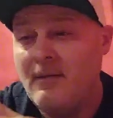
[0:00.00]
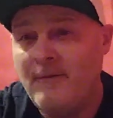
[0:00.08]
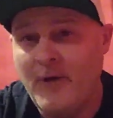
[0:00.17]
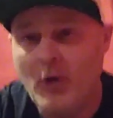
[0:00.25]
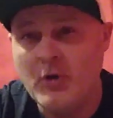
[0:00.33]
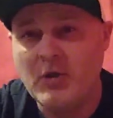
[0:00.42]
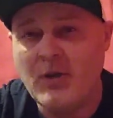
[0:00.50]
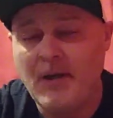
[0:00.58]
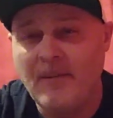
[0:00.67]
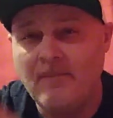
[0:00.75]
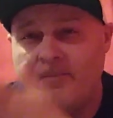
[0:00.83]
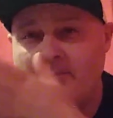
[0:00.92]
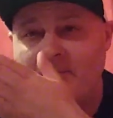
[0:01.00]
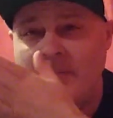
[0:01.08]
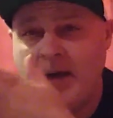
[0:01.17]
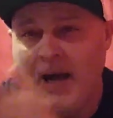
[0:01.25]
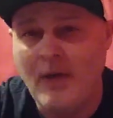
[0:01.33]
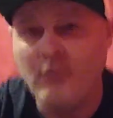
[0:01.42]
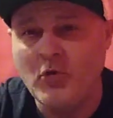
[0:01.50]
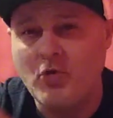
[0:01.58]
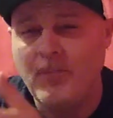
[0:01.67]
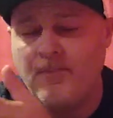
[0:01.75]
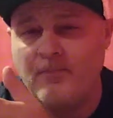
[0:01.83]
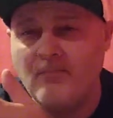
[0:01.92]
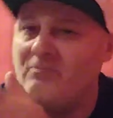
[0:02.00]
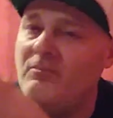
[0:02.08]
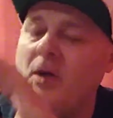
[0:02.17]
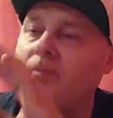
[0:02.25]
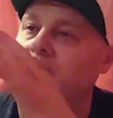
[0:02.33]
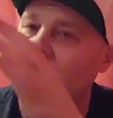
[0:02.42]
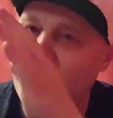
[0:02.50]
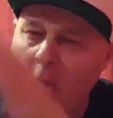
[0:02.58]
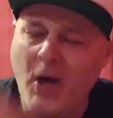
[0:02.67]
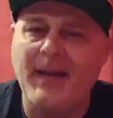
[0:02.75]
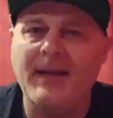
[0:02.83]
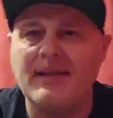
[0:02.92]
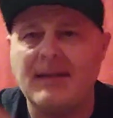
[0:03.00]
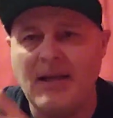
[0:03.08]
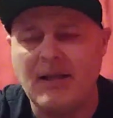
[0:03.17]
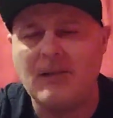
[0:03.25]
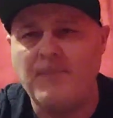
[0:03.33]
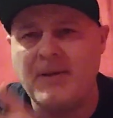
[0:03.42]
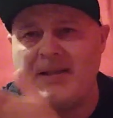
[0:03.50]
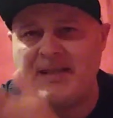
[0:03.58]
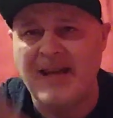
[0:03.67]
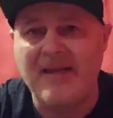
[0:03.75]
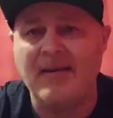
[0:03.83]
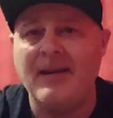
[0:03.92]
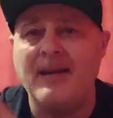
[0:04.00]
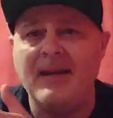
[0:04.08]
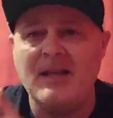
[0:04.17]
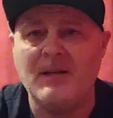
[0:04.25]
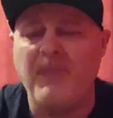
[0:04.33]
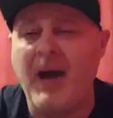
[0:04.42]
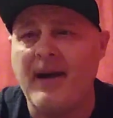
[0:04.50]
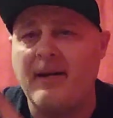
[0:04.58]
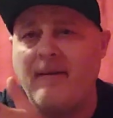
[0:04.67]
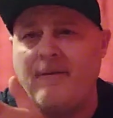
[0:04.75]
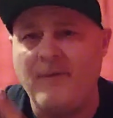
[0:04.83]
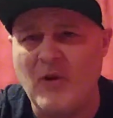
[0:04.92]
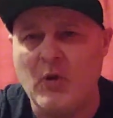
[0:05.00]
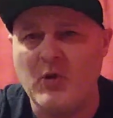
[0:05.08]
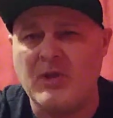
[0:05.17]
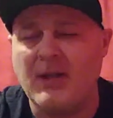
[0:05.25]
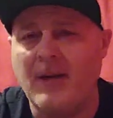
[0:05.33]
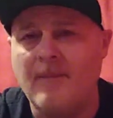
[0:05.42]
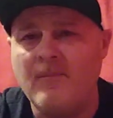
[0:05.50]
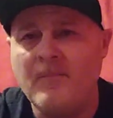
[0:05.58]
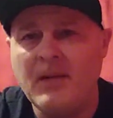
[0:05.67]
Thursday, 100, no, 96% he's back Thursday.